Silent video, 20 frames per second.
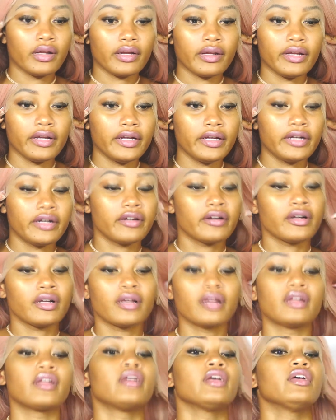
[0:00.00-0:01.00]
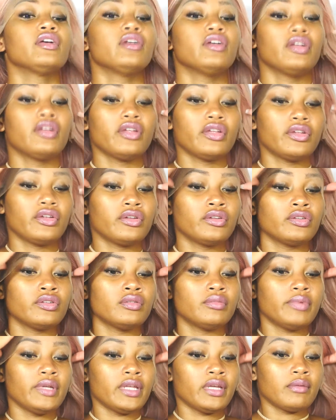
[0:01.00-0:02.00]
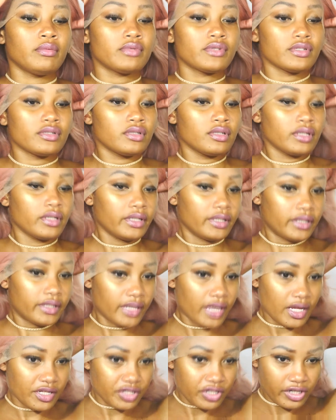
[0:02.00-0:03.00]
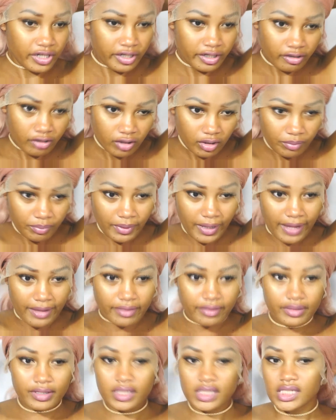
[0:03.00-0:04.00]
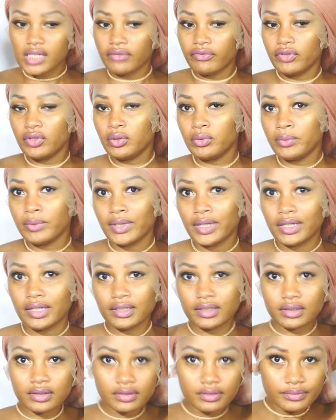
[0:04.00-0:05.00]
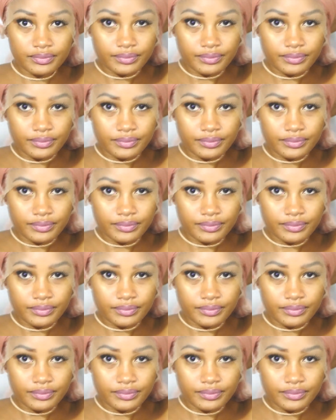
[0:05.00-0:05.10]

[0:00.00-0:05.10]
here you'll be able to catch your hair up like this if you wanna